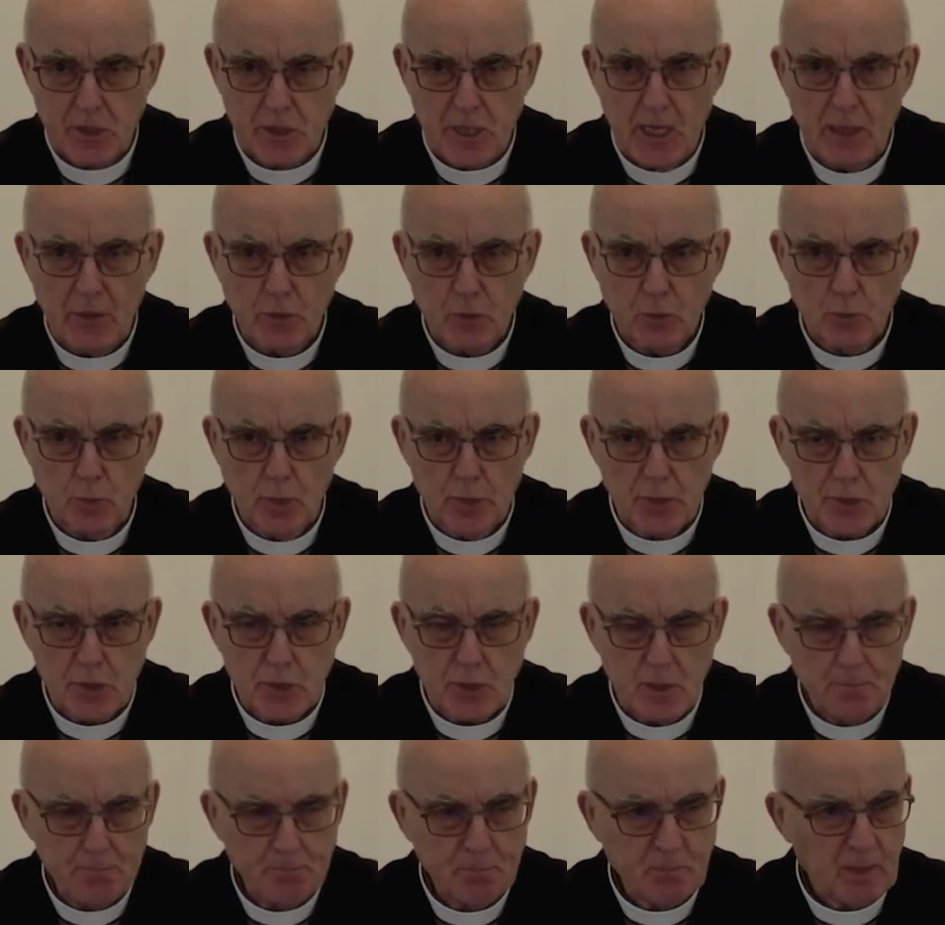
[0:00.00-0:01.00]
saying to
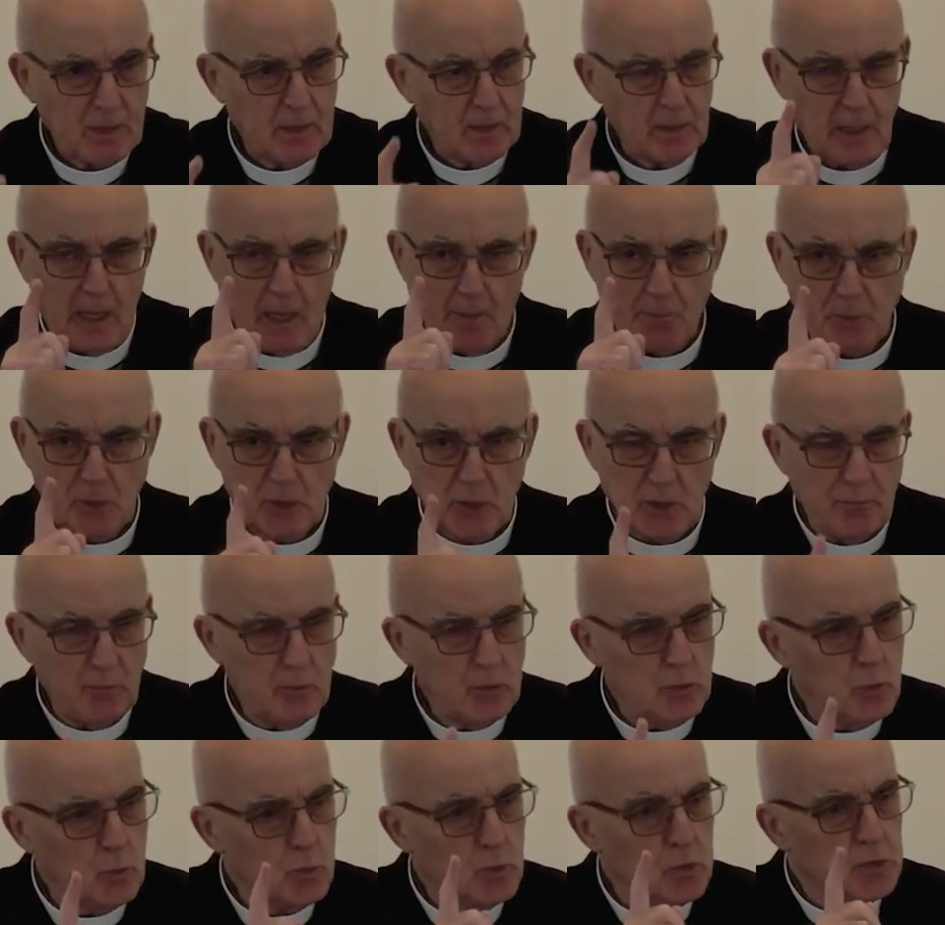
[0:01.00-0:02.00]
us, I'm
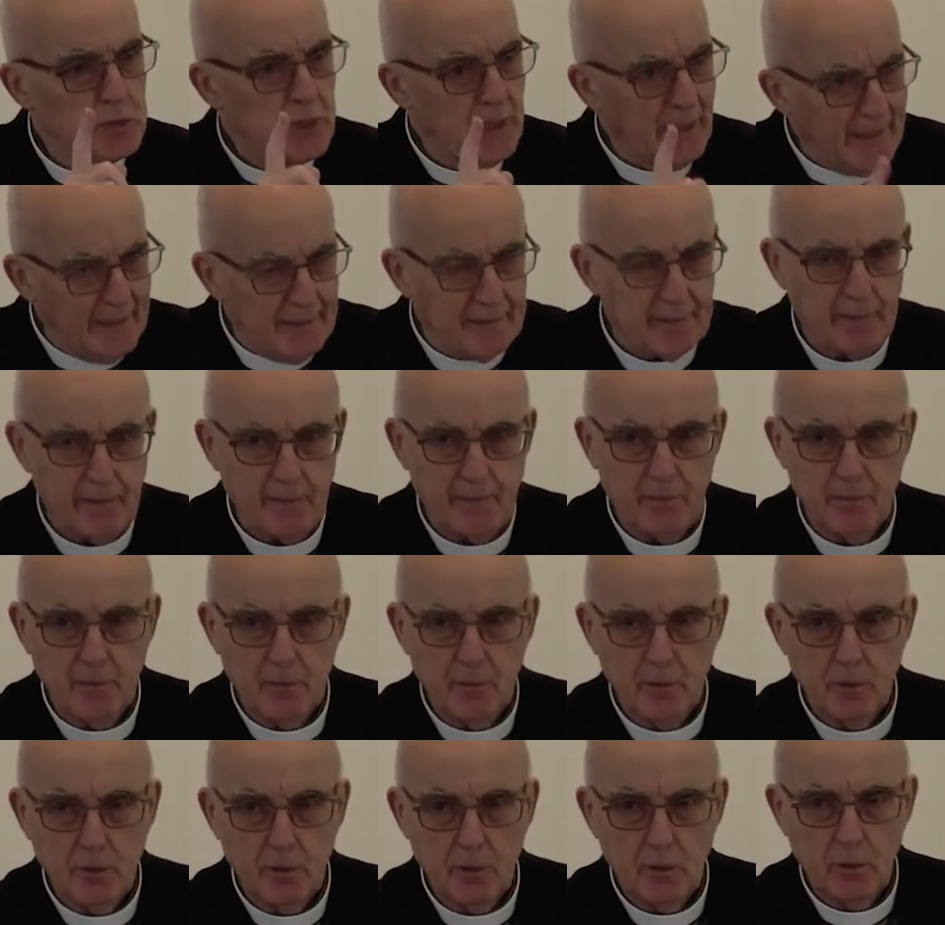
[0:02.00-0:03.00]
giving you 10
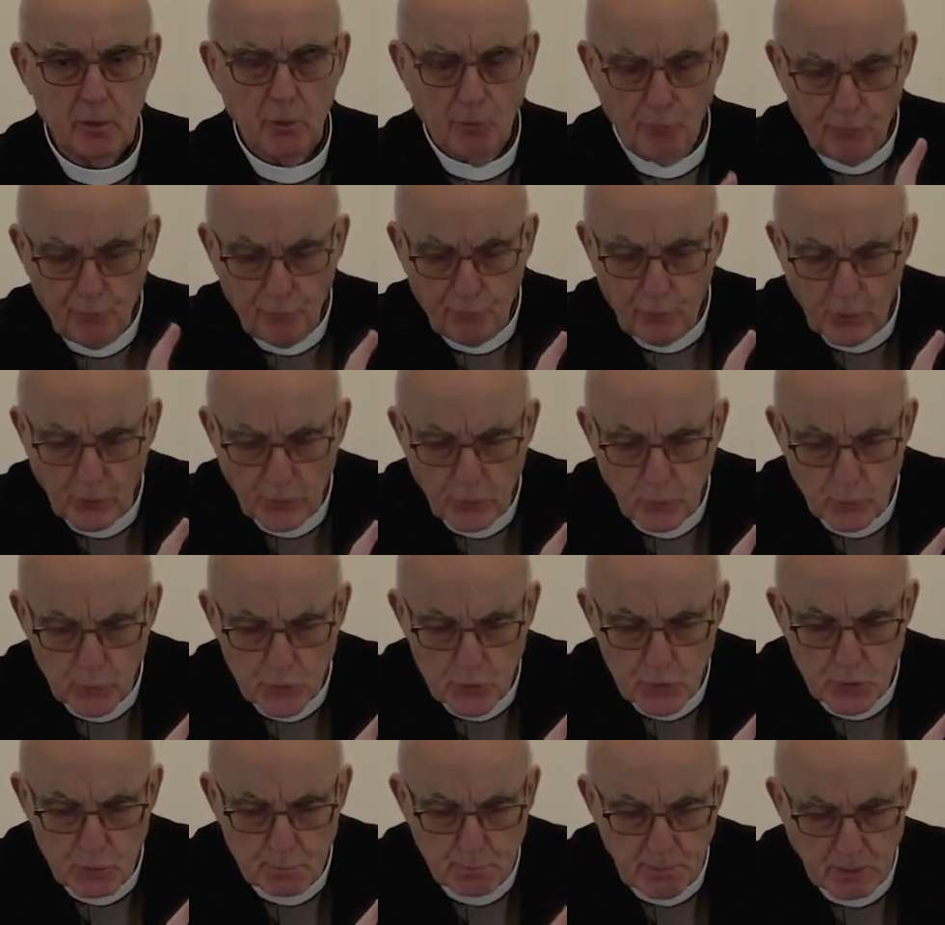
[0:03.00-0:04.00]
for your
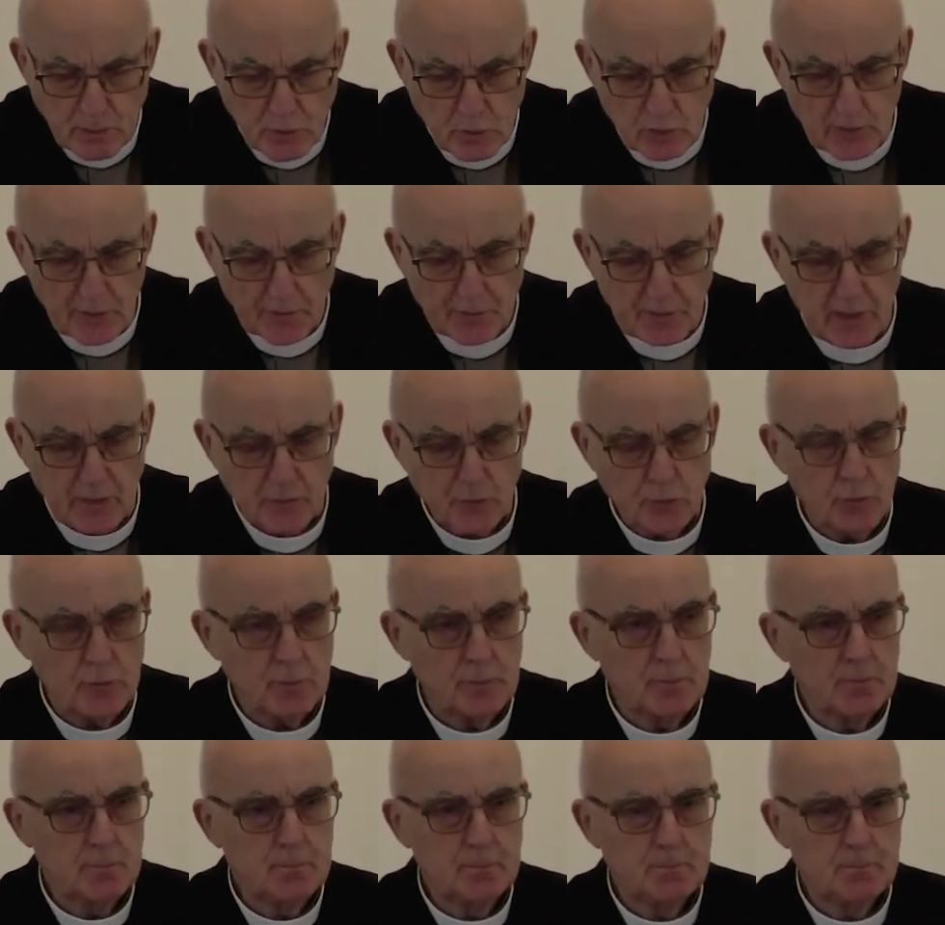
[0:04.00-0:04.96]
special attention.